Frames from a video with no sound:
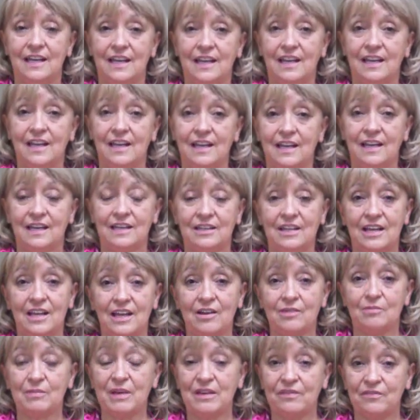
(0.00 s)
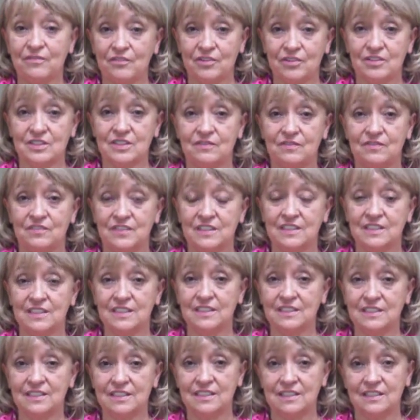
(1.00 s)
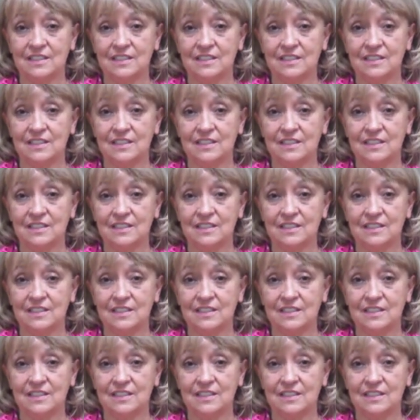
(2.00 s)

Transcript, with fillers: And on my first visit,